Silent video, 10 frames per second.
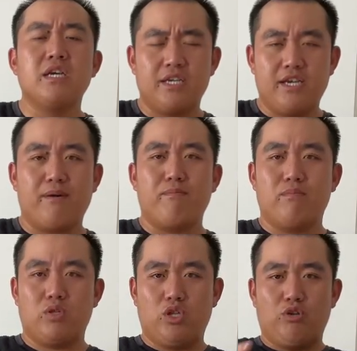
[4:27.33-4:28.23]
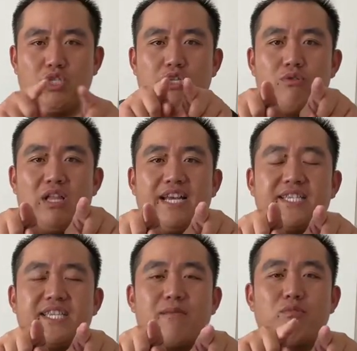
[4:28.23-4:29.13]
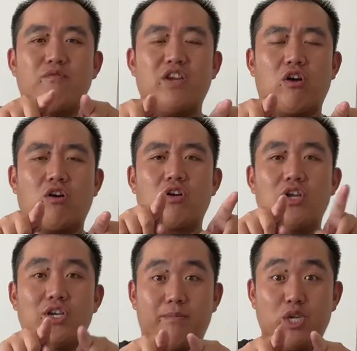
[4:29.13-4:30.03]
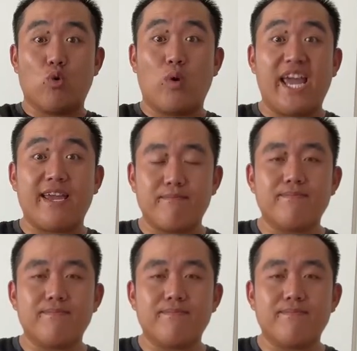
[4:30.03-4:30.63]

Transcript: Yep, those two Lionsgate movies are coming your way.